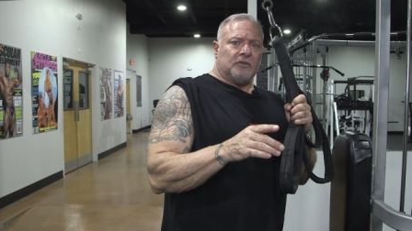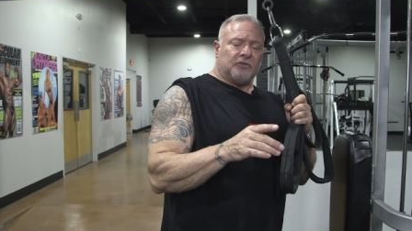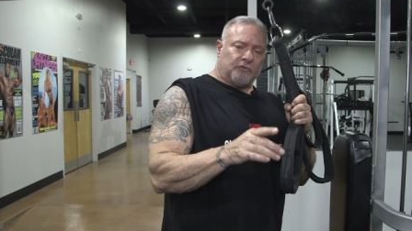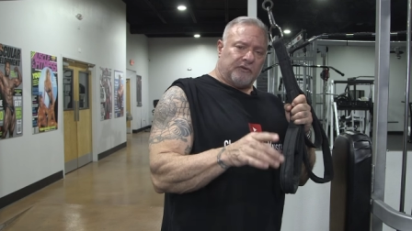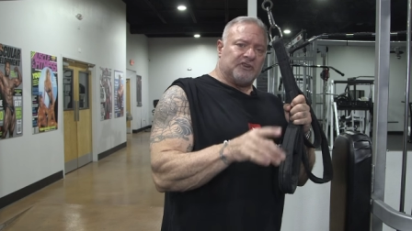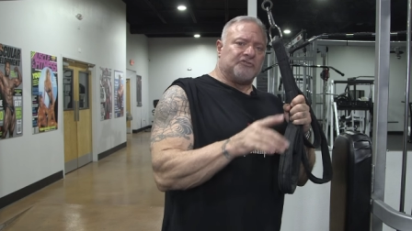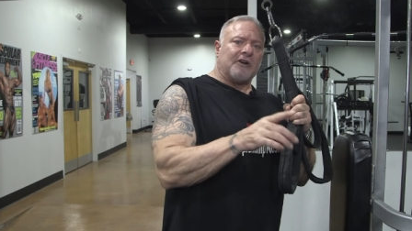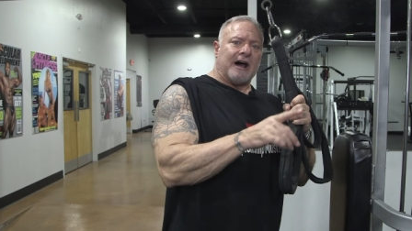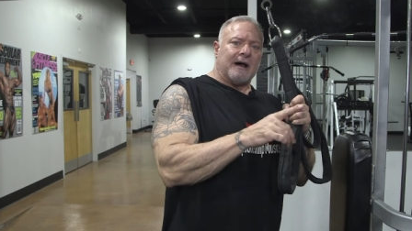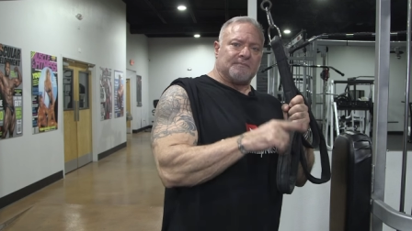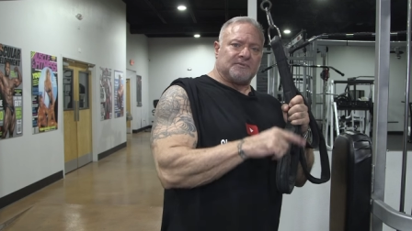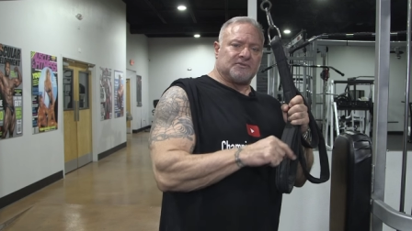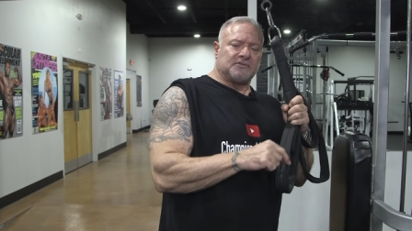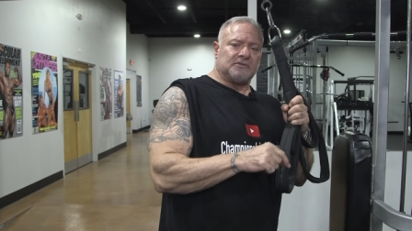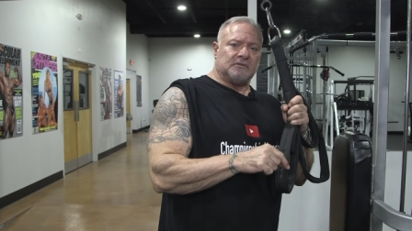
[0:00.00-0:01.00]
three
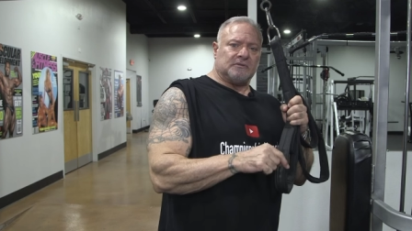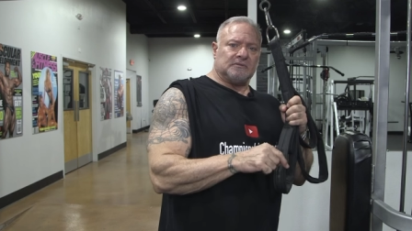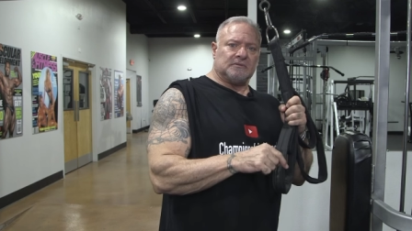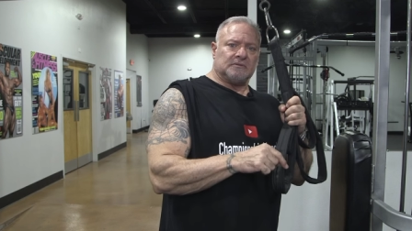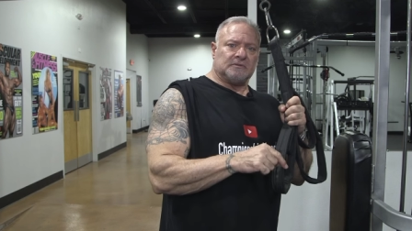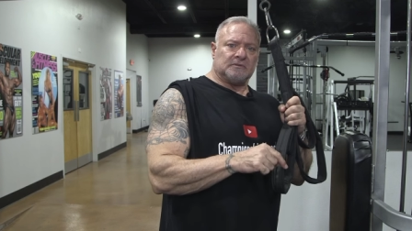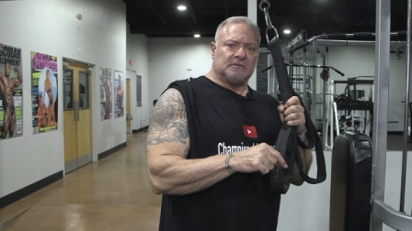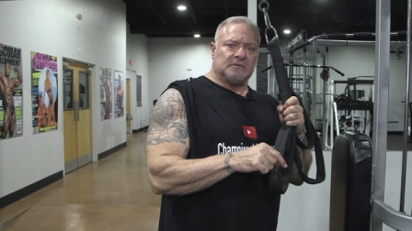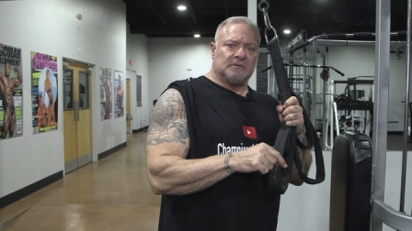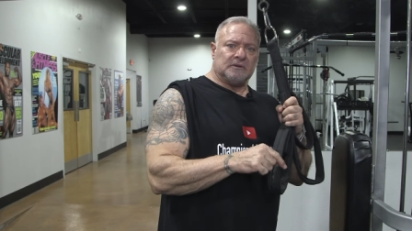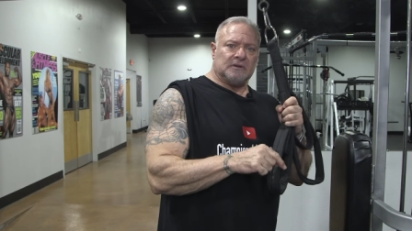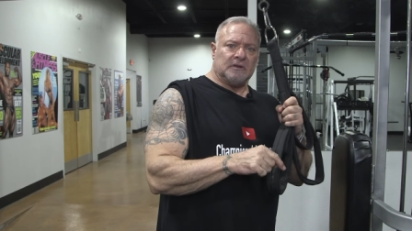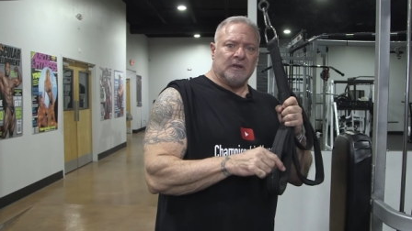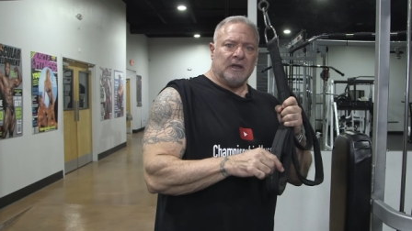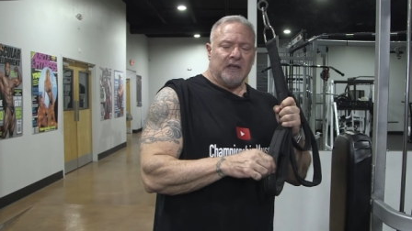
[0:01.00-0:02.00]
drops.
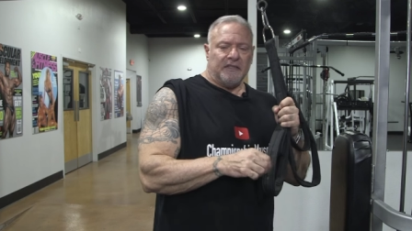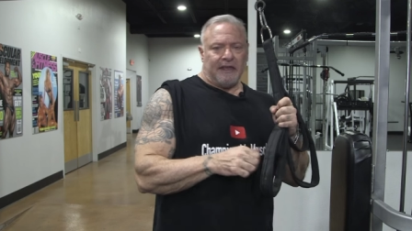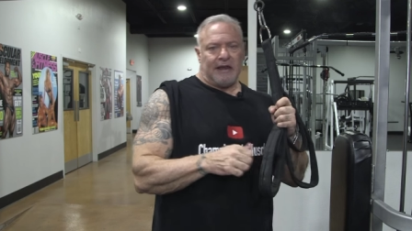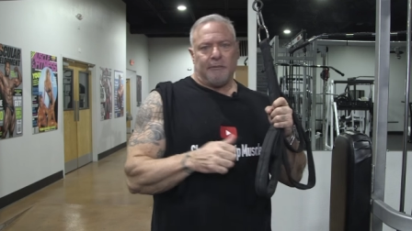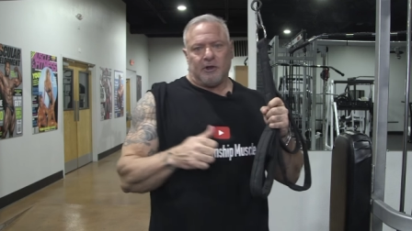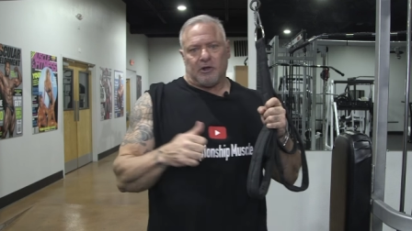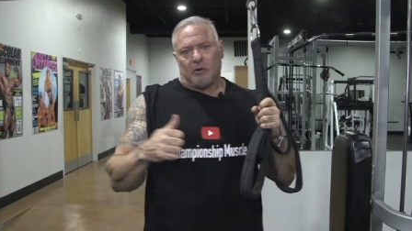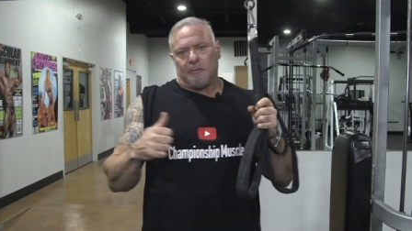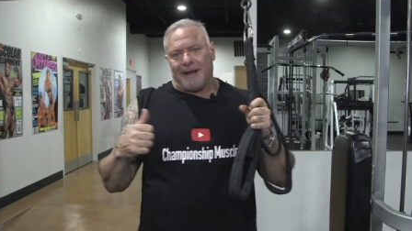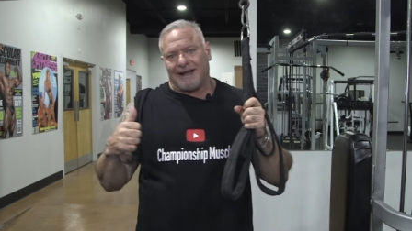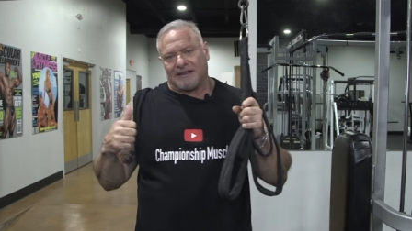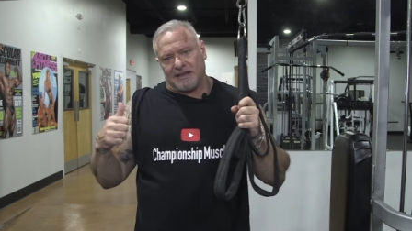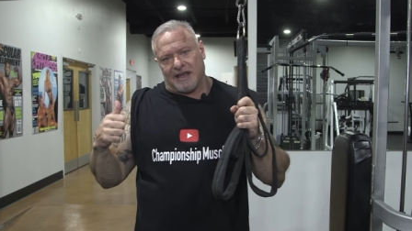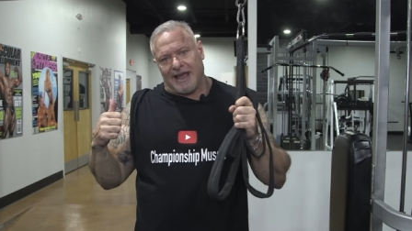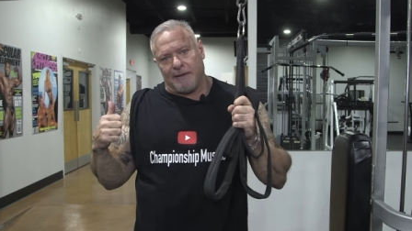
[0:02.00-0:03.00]
Then I would go
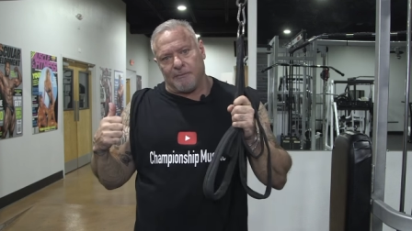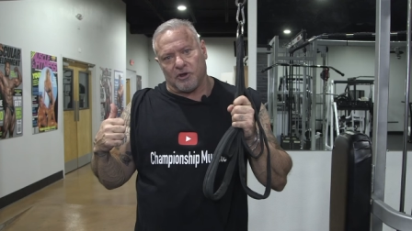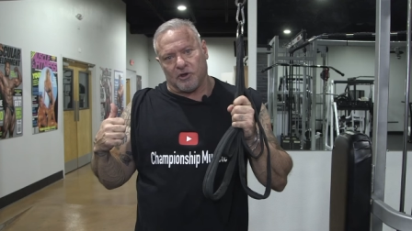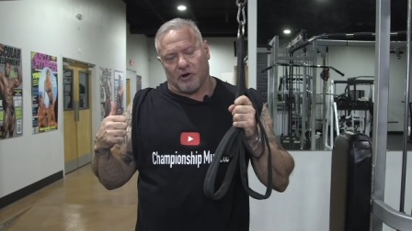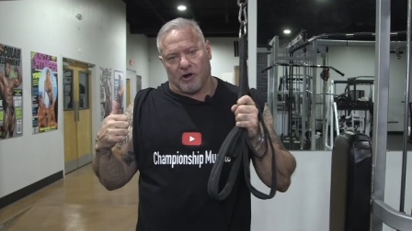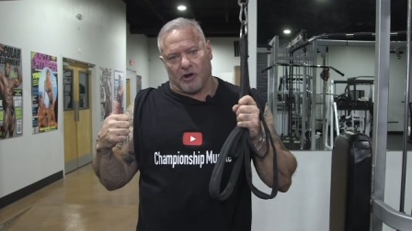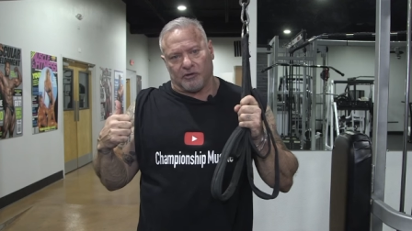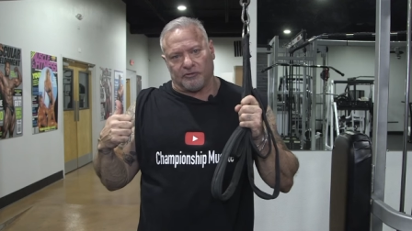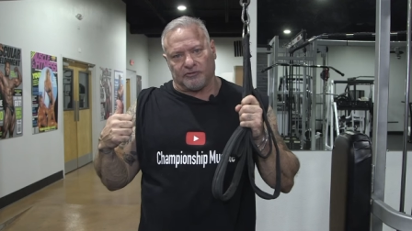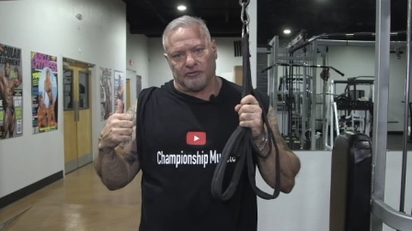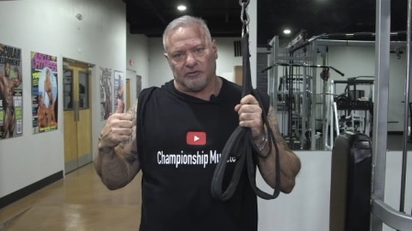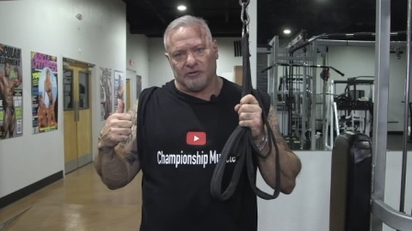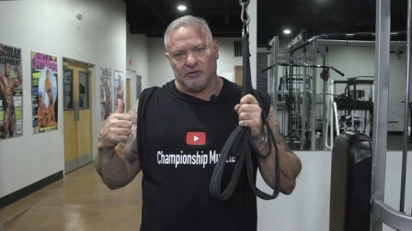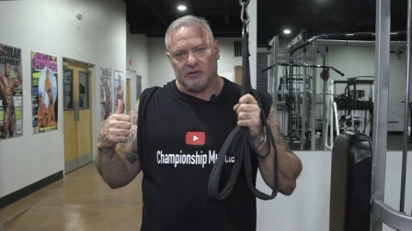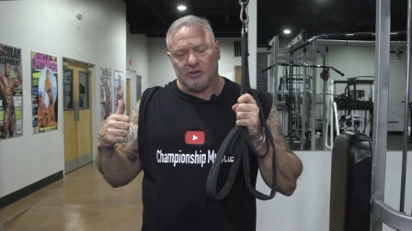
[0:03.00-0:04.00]
back to hammer curls,
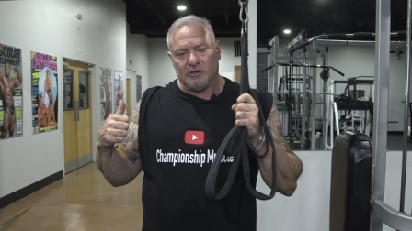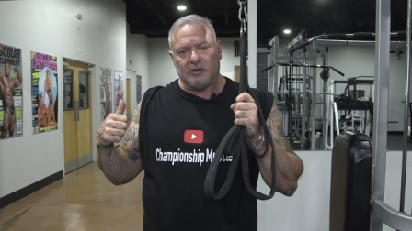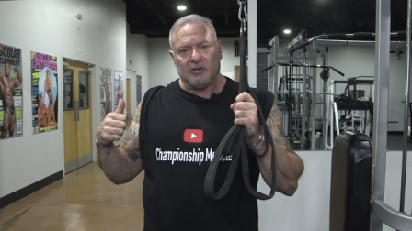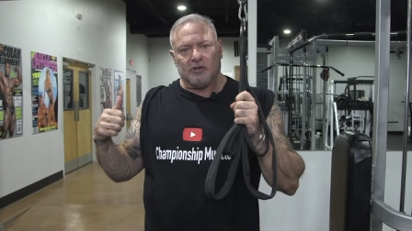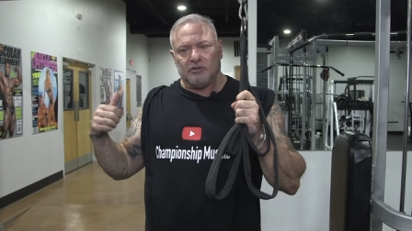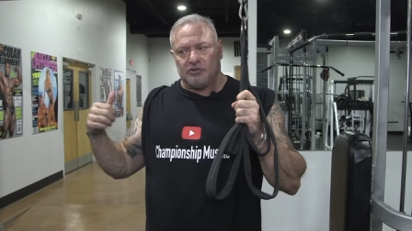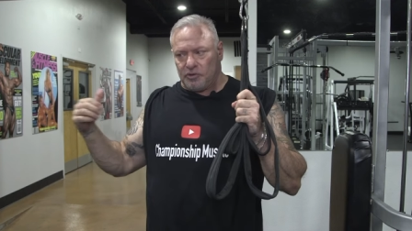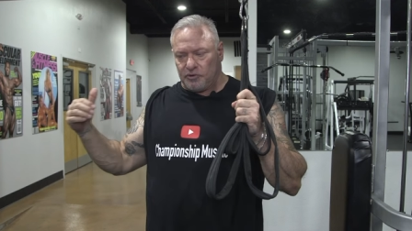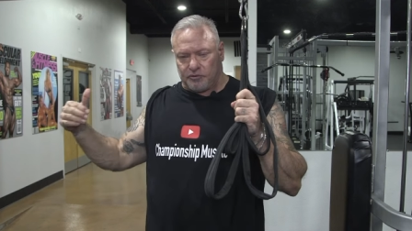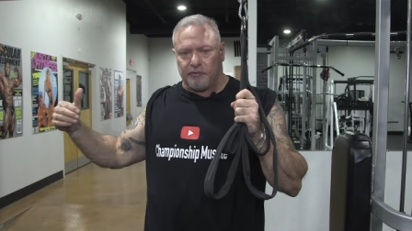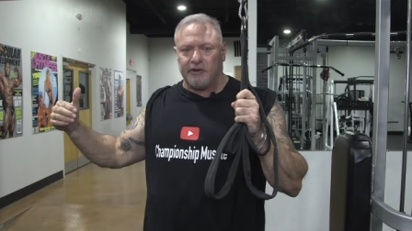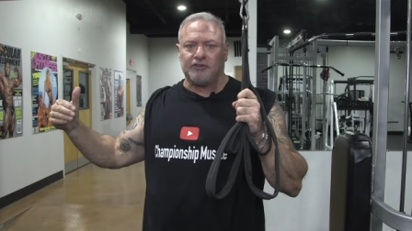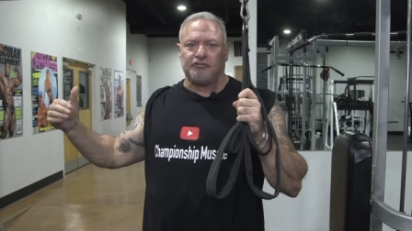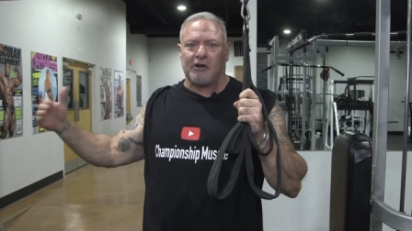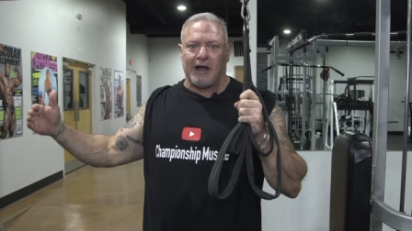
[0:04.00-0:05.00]
do
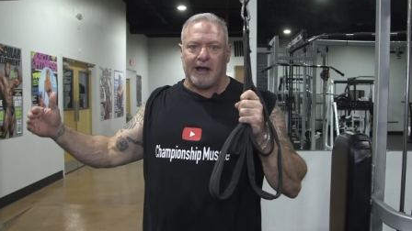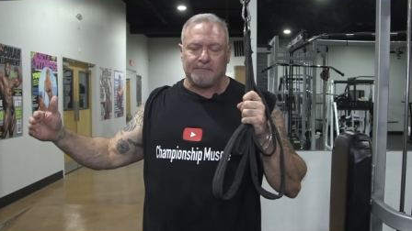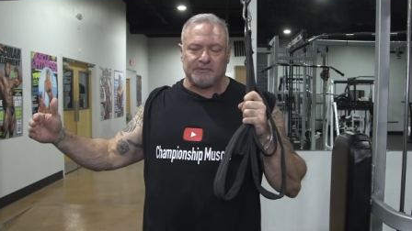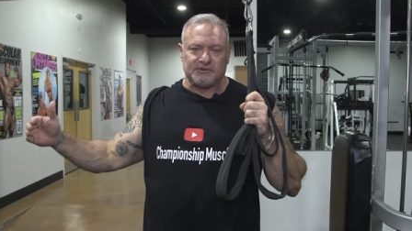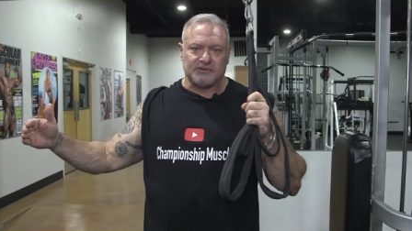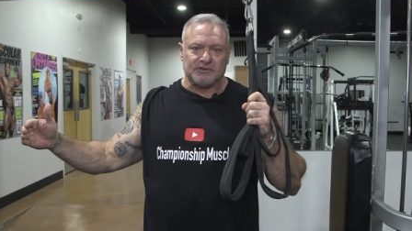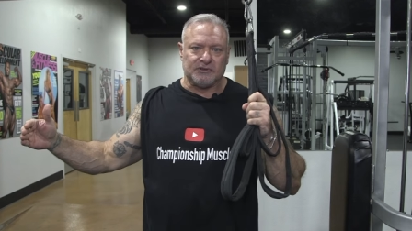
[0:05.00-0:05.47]
three drops.